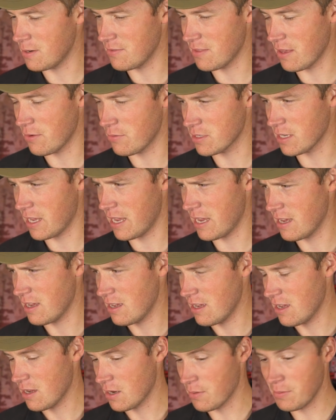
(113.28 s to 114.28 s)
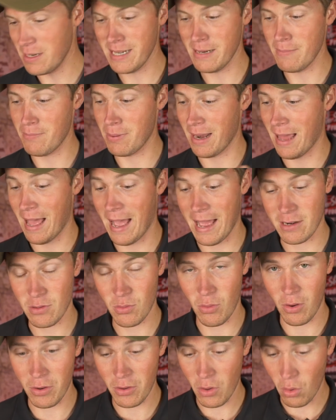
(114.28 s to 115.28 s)
there was a completely bland
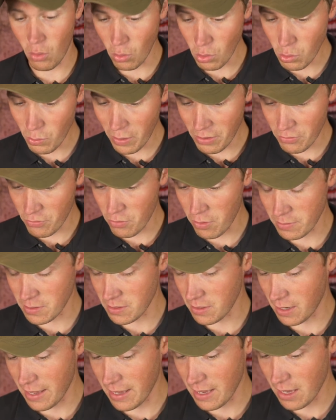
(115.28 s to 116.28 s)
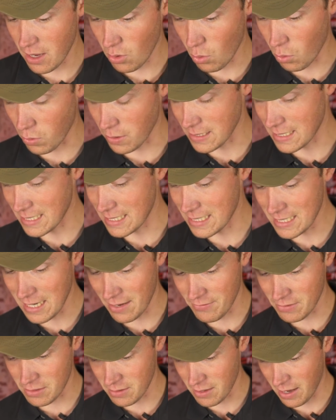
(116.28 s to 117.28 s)
one all the way through up till a quality
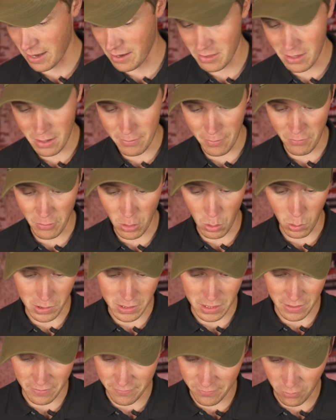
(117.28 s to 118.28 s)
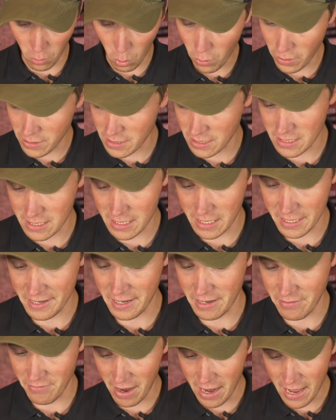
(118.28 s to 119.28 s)
7. Anything above a quality 4 is
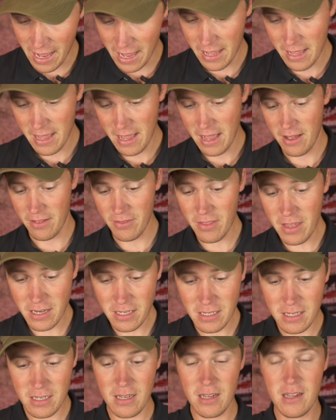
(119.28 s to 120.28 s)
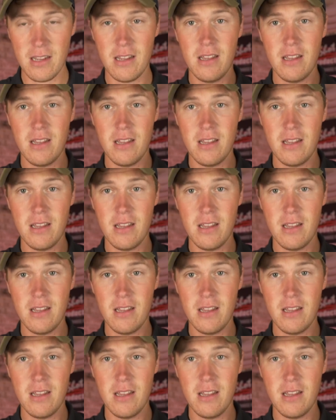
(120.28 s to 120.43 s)
exceedingly rare. This